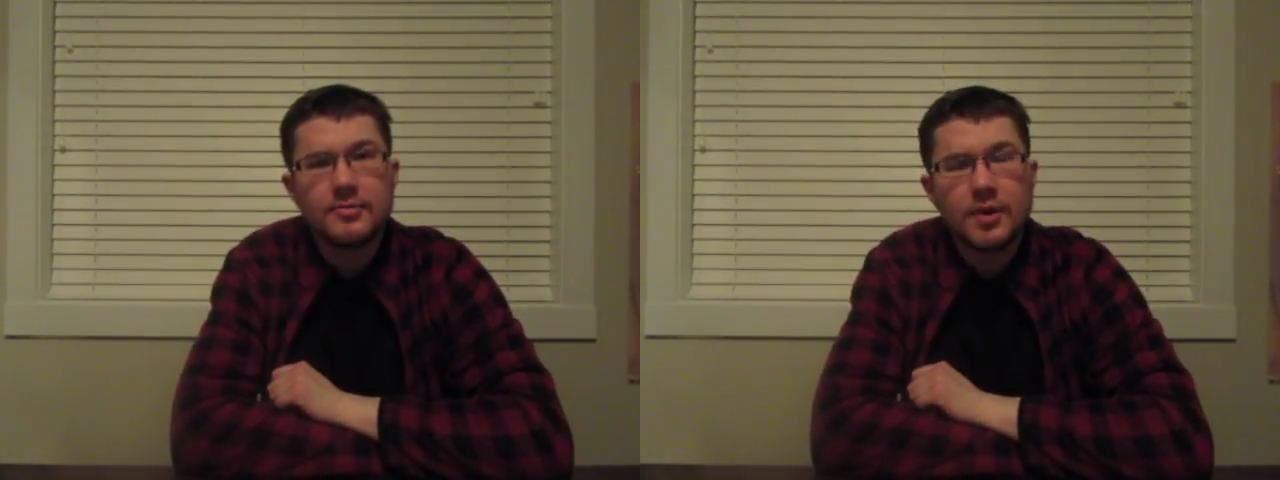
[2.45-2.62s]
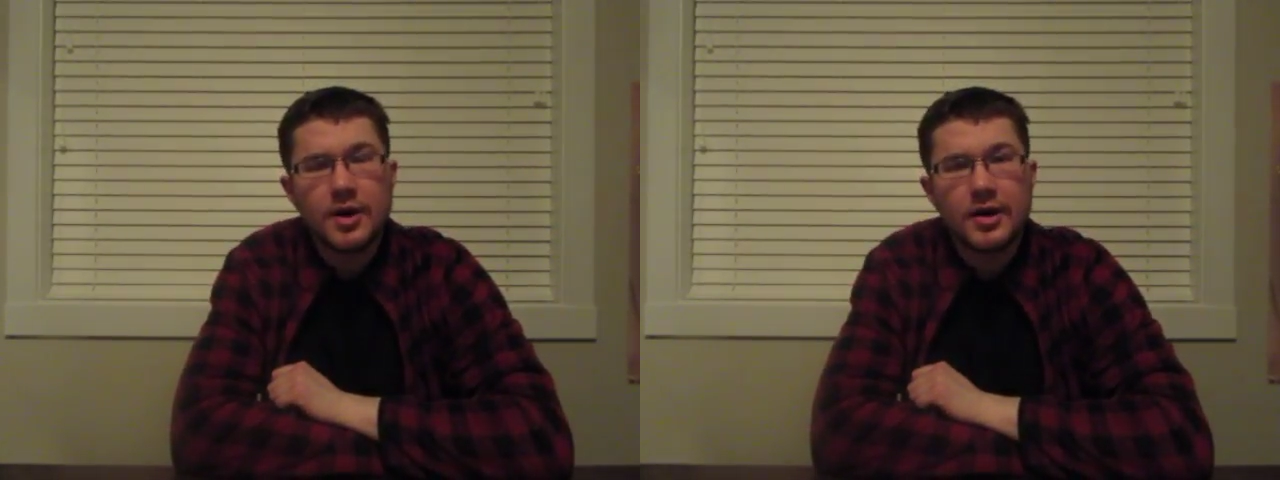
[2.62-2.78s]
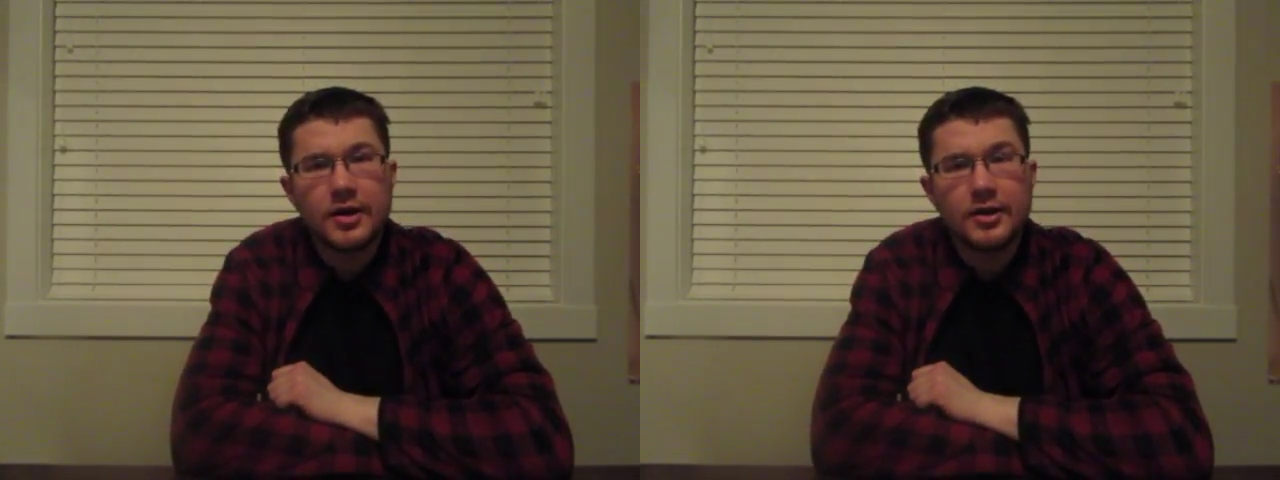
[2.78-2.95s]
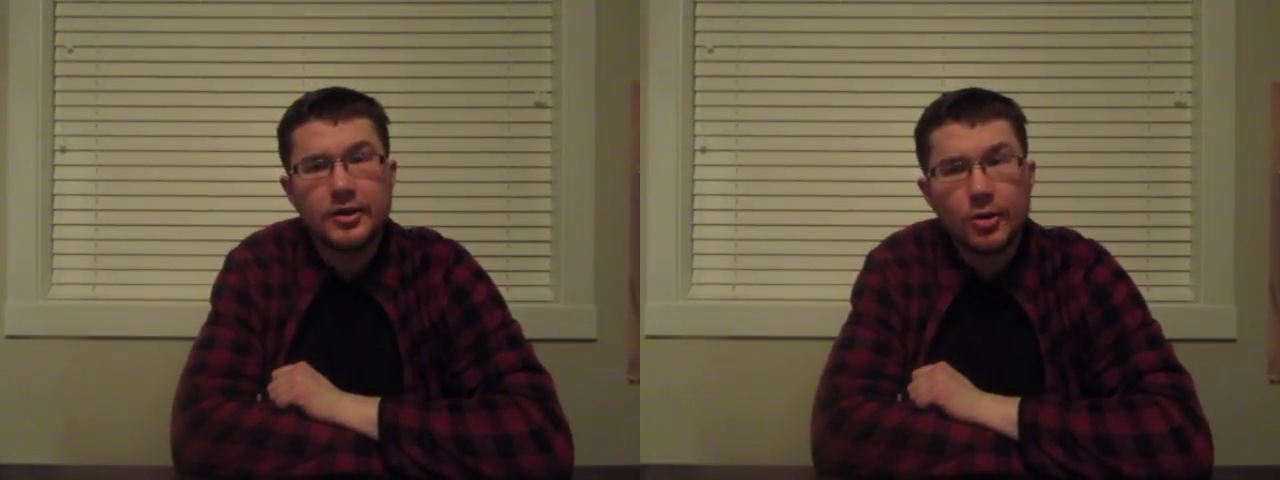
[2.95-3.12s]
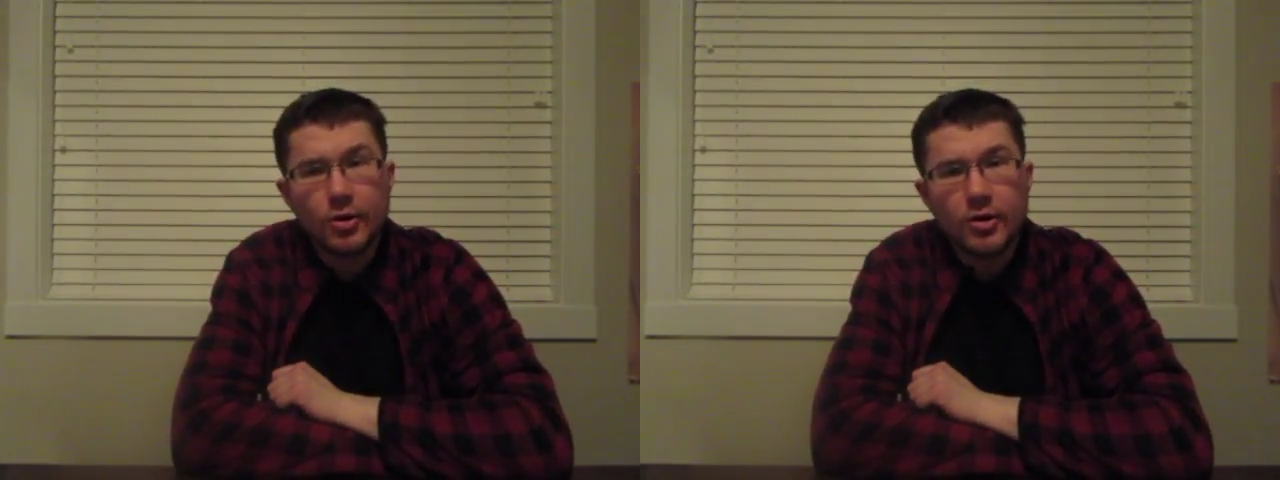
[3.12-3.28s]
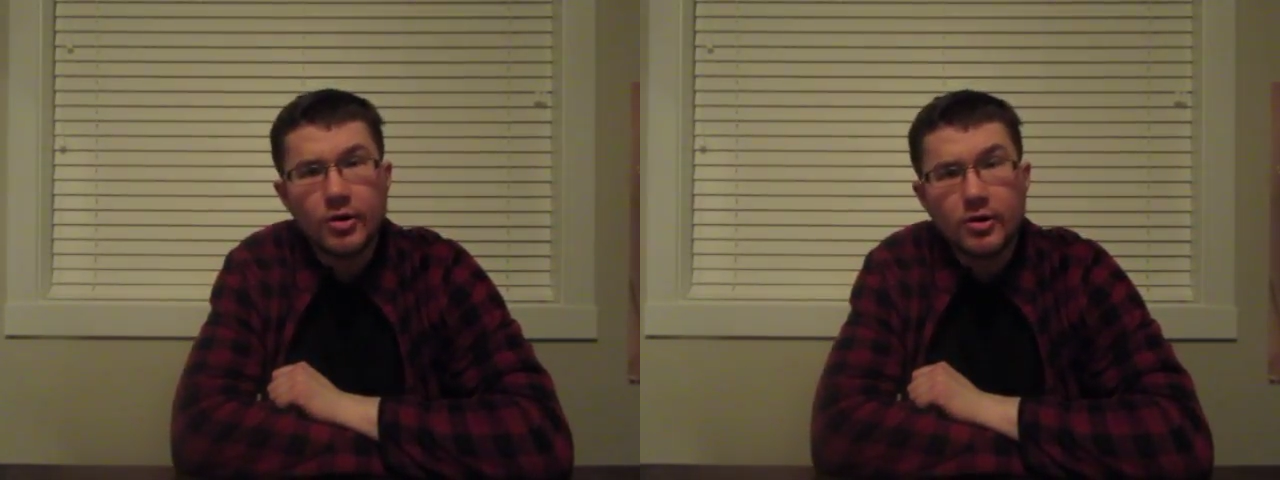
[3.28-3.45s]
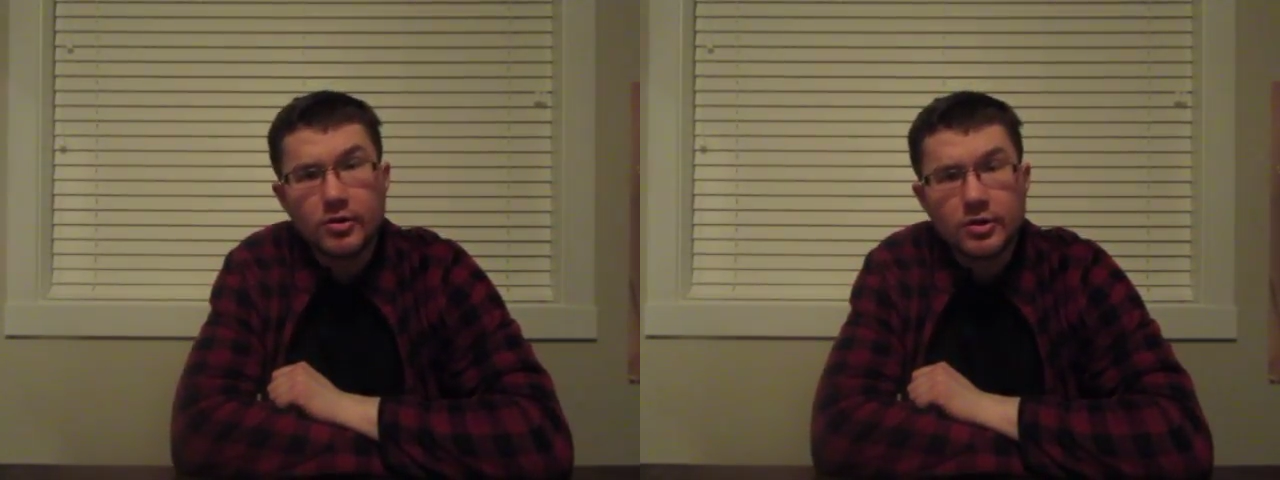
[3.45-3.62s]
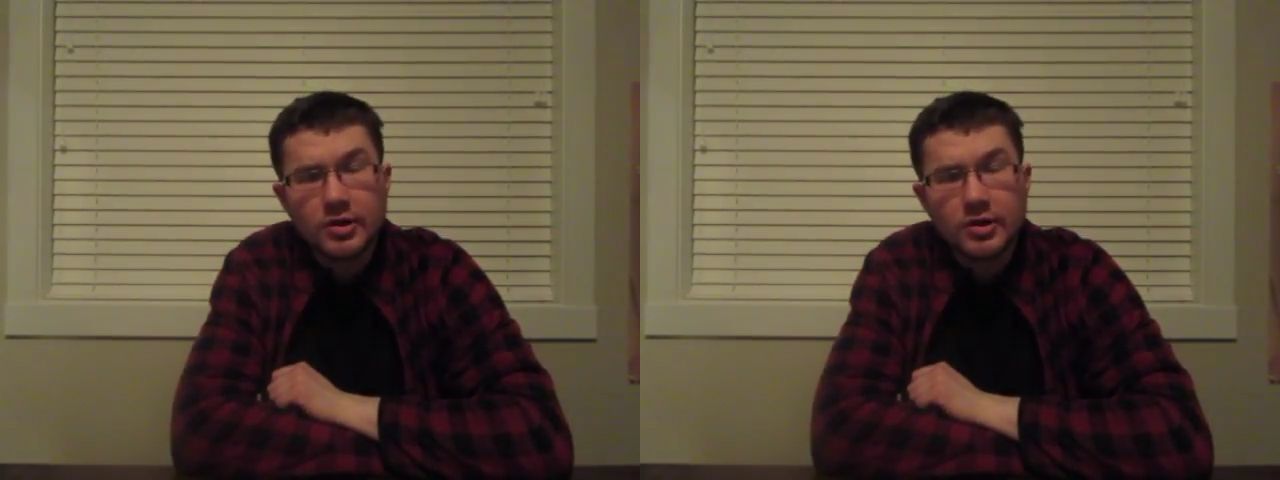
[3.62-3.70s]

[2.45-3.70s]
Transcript: my loyal,